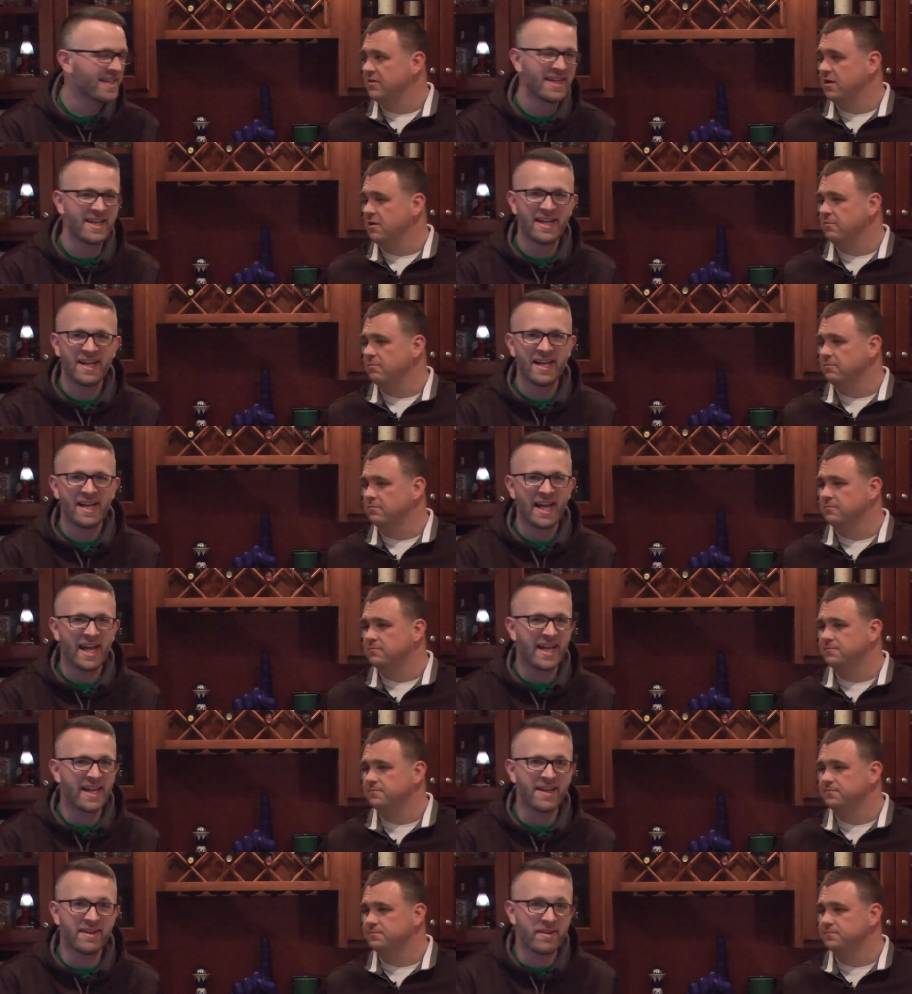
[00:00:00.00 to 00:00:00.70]
Speaker 1: Yeah,
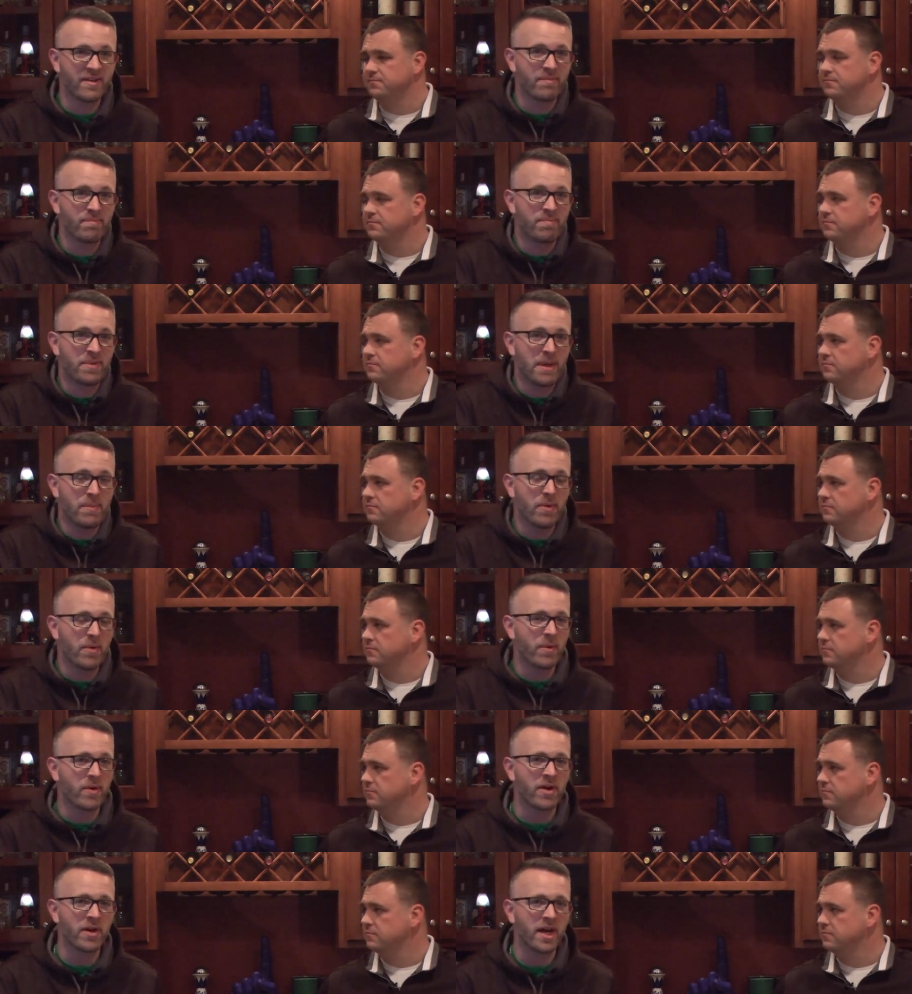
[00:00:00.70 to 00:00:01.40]
and
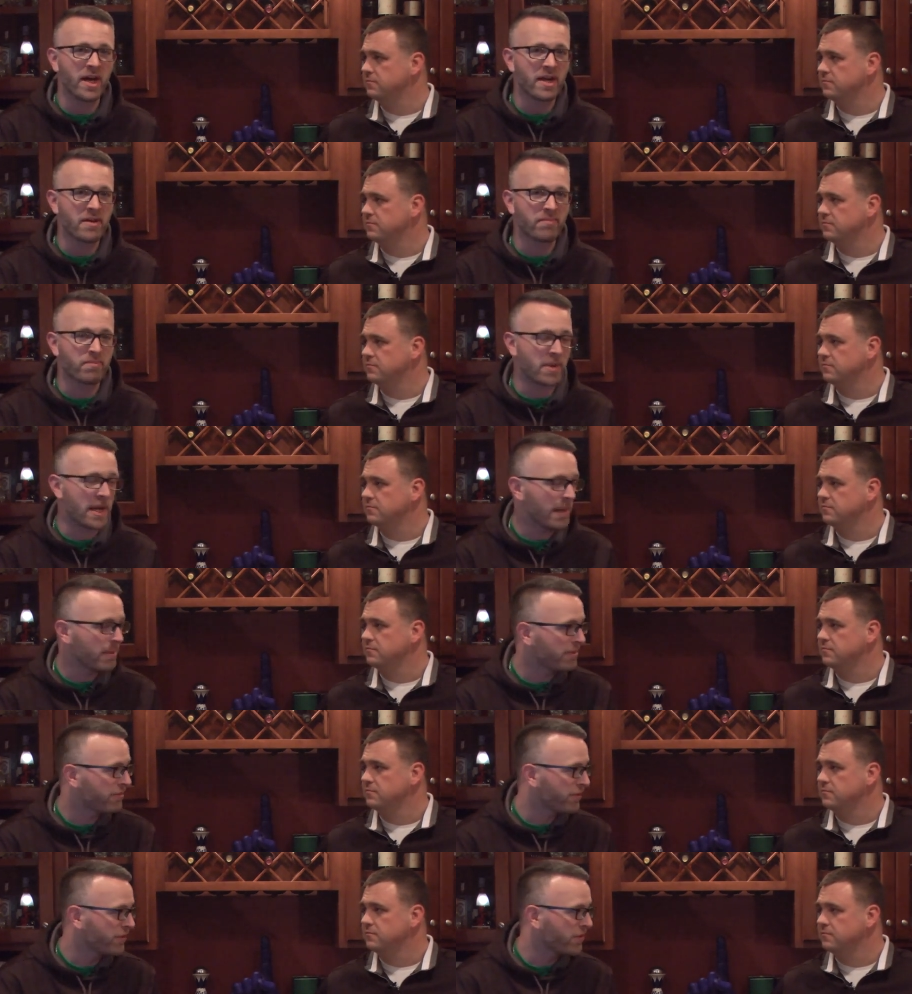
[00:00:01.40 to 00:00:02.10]
people weren't on him
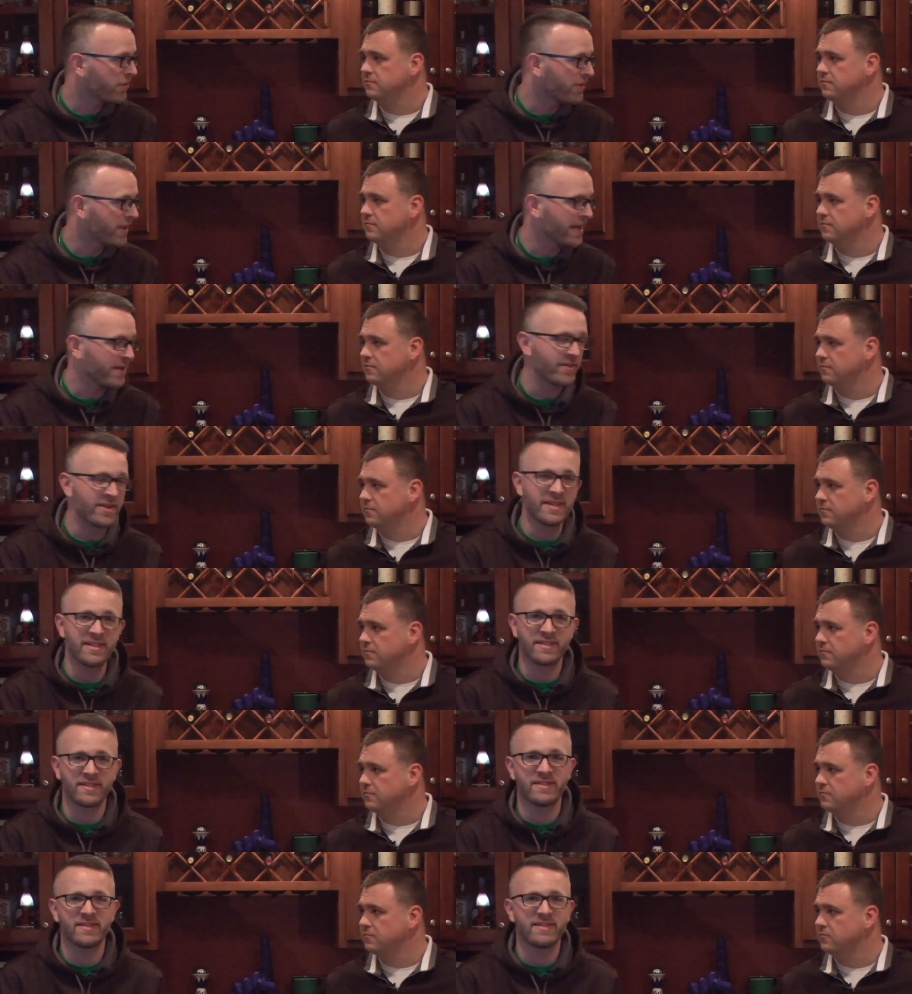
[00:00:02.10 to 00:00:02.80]
probably for the right
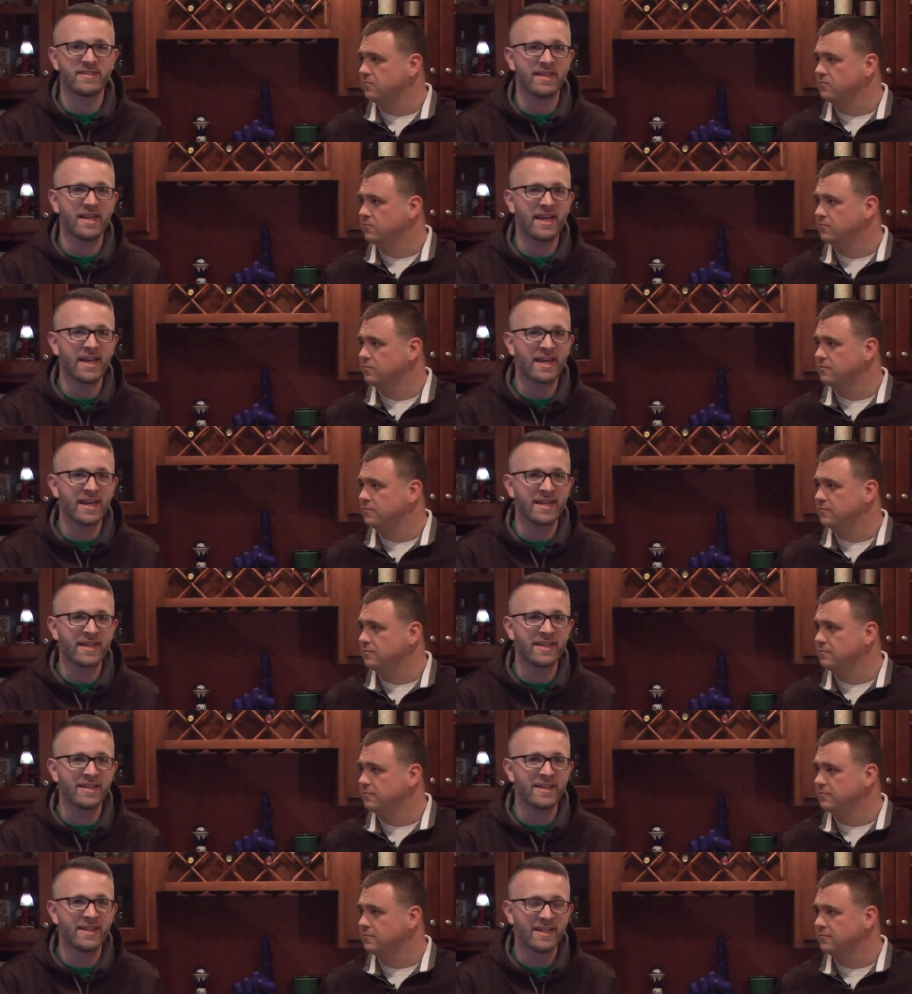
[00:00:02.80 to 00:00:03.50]
reasons.
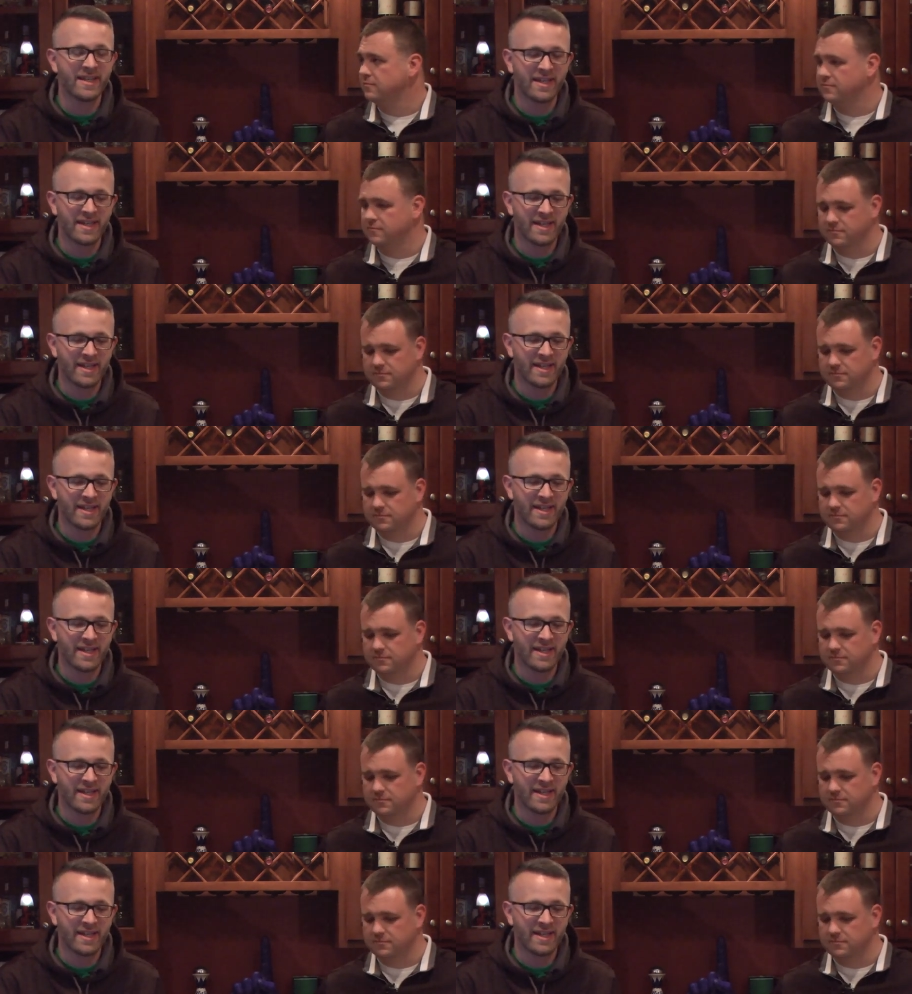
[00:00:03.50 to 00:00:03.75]
And